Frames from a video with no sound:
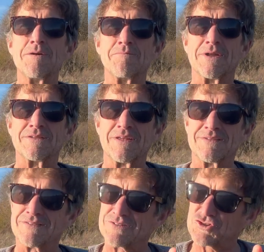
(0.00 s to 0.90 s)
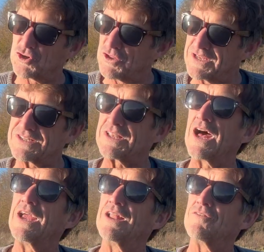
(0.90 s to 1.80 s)
But it's surely a
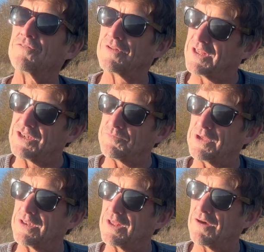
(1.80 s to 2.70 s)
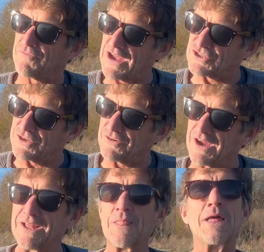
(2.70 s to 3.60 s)
sign of intimate affection,
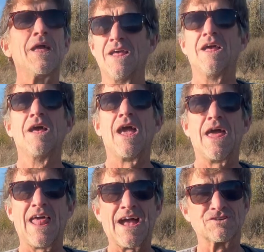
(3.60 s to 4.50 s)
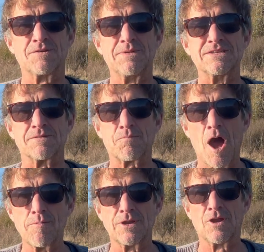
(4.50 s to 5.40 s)
right? And actually it means that
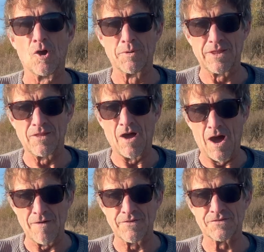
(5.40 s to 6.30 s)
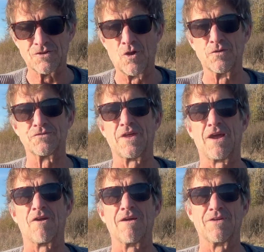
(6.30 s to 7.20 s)
probably nobody in the office knows they
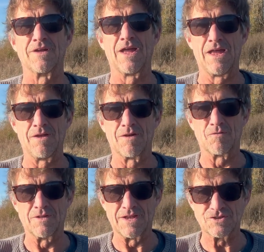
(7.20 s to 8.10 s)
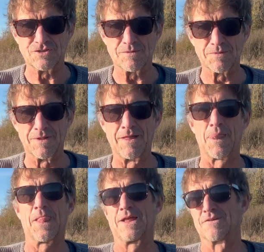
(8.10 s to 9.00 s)
are having a relationship
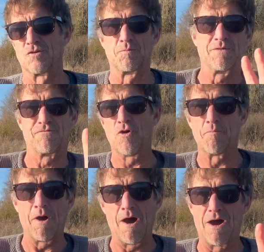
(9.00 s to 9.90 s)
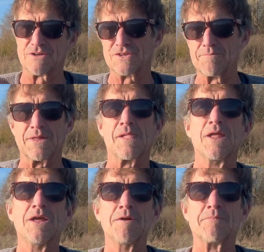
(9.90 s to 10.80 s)
because it would be faux pas or something.
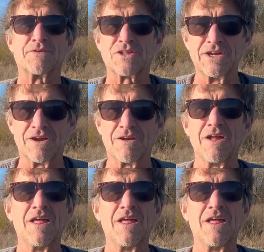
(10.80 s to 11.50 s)
But it's clear